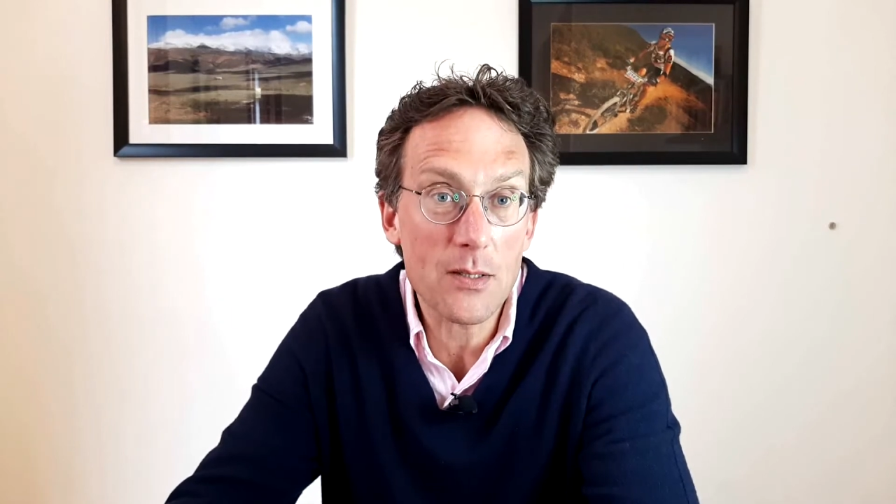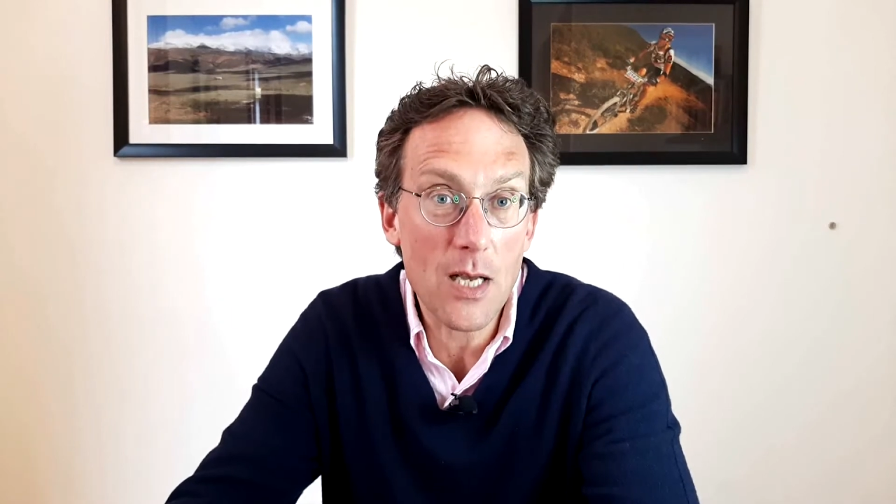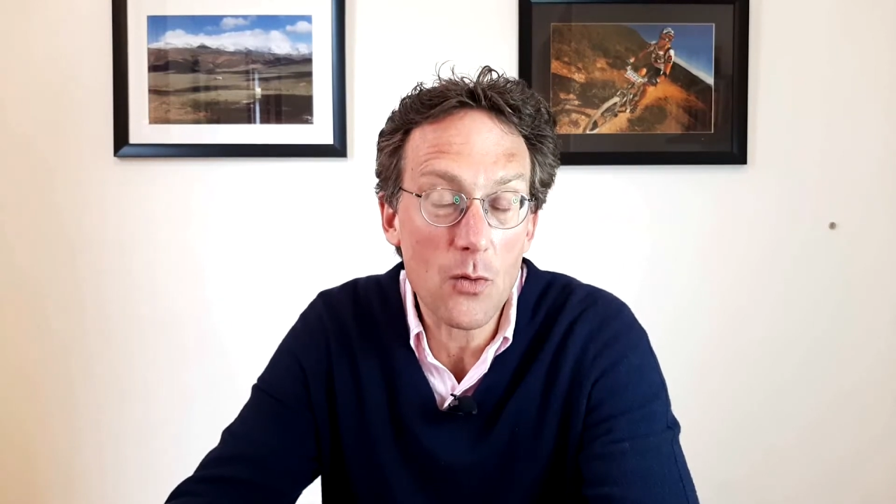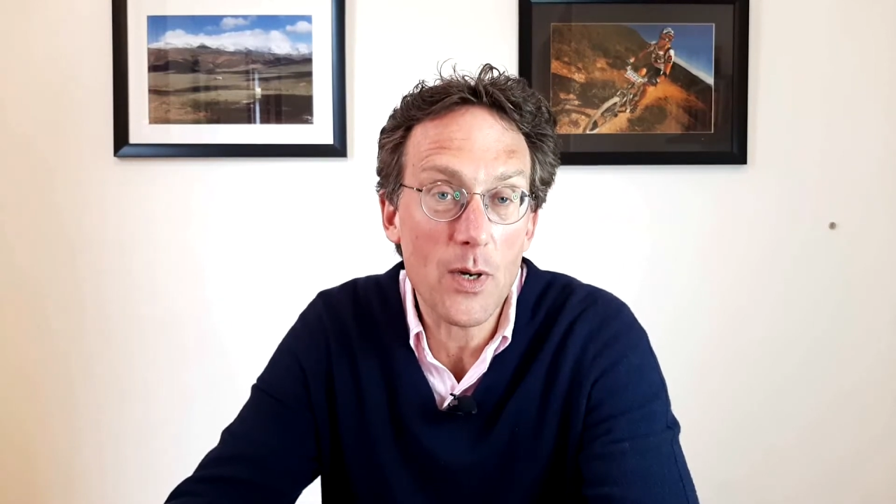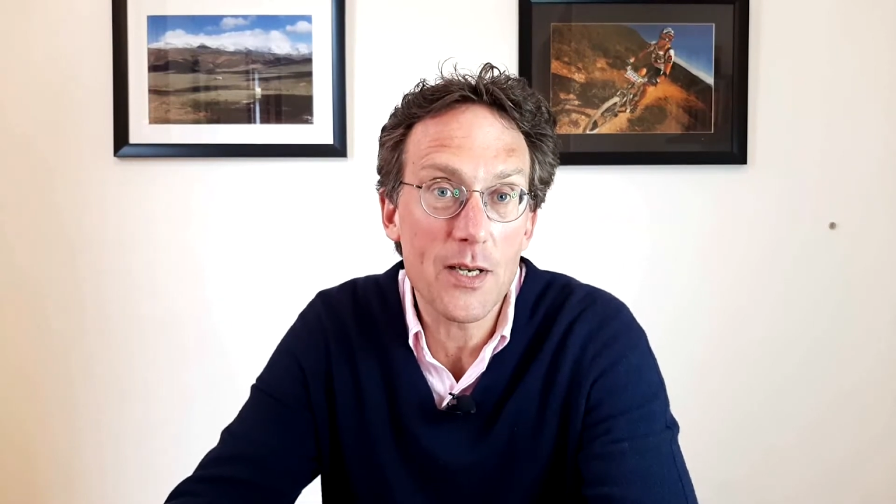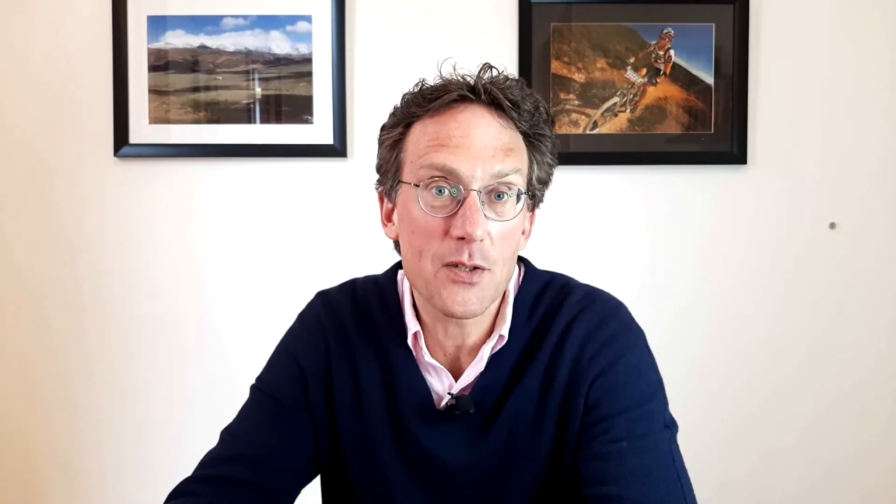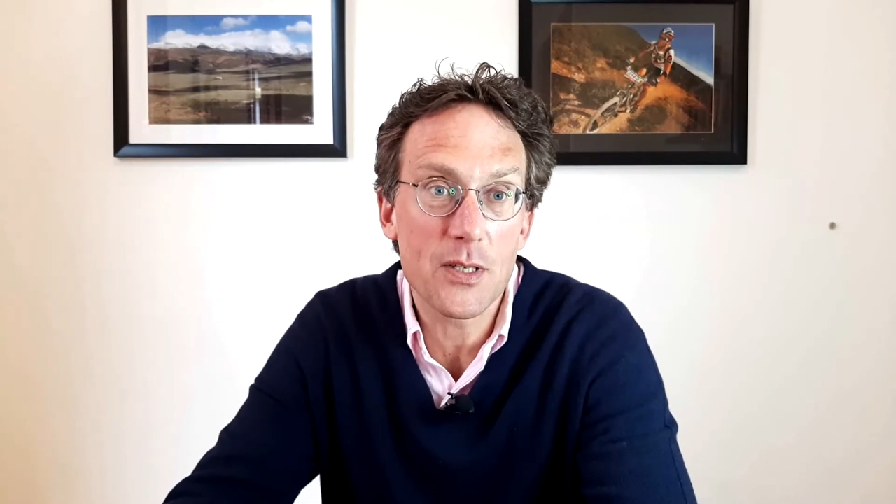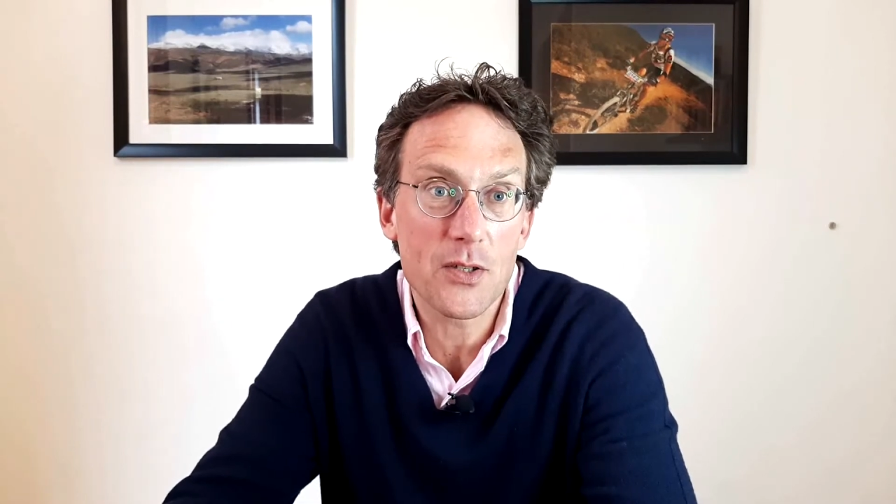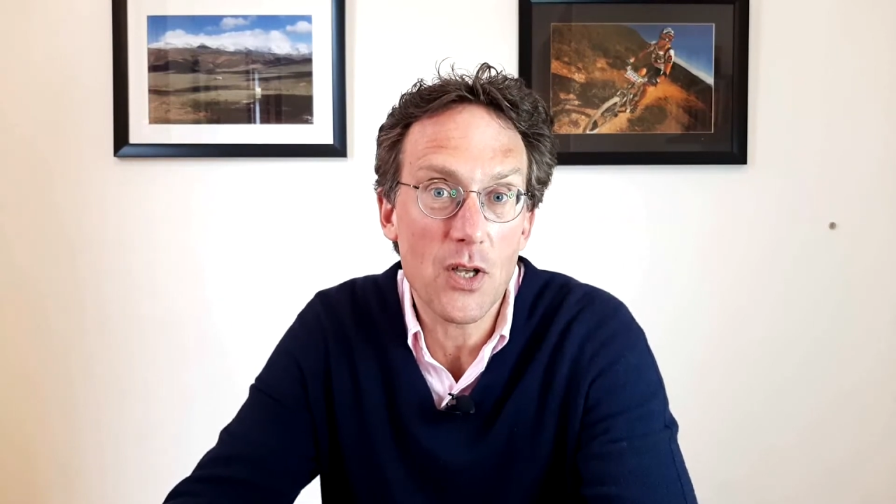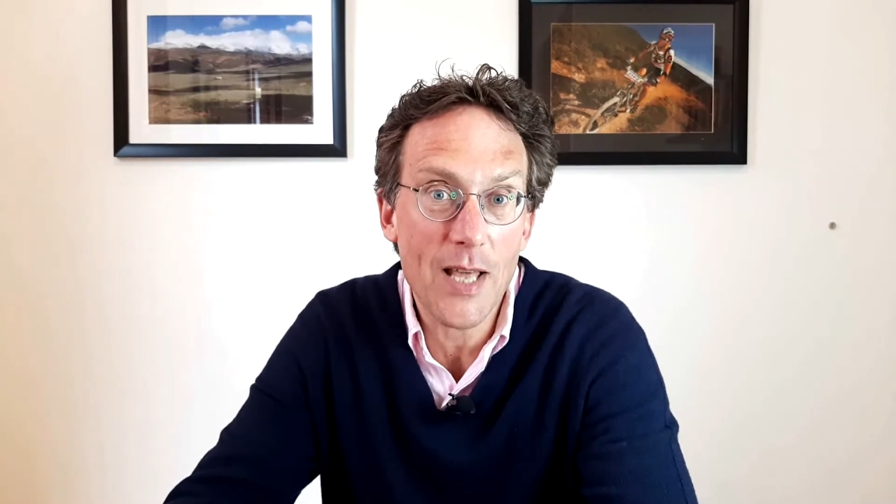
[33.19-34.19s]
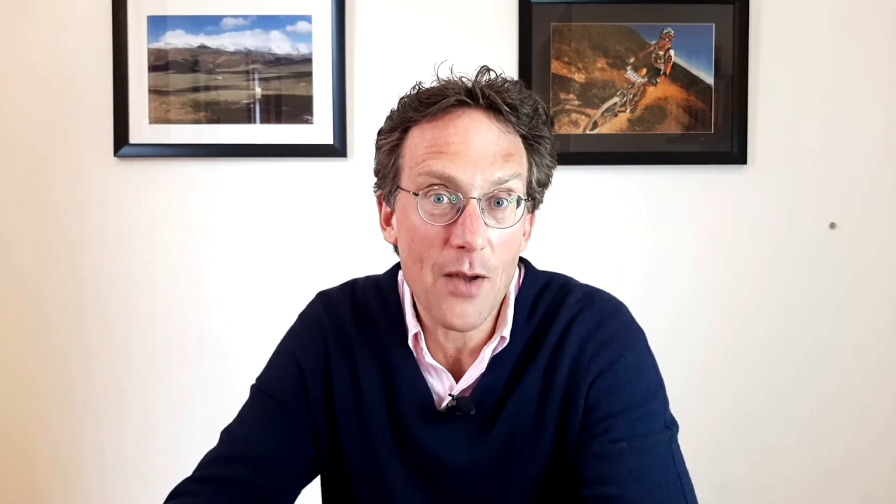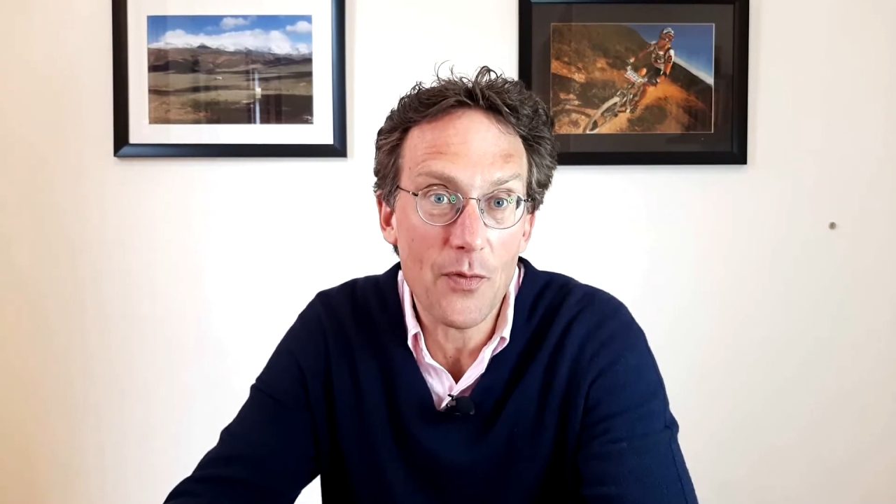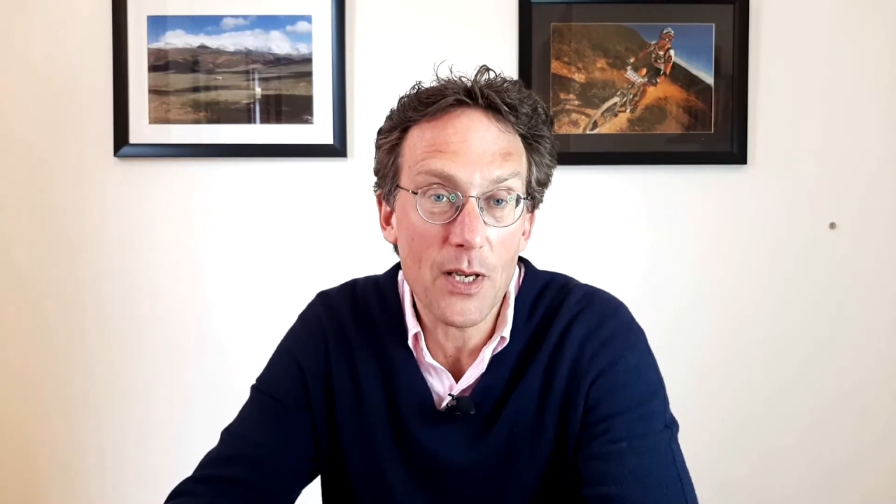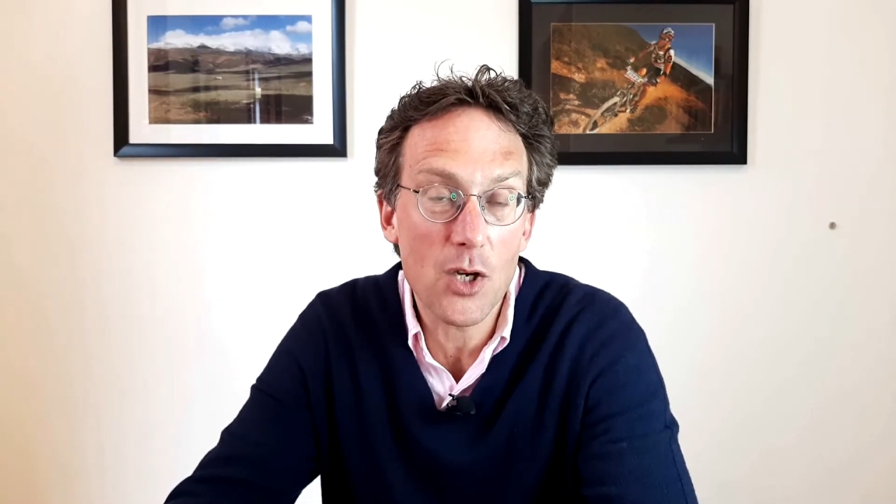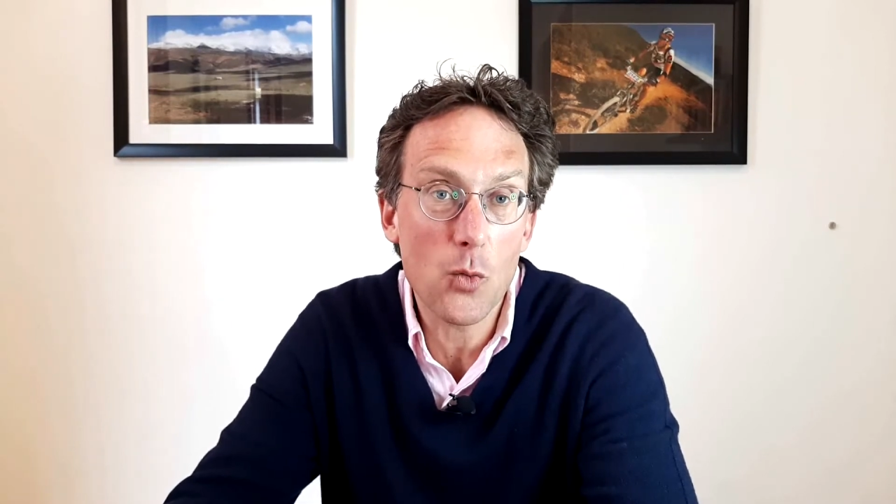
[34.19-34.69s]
SAQA is the South African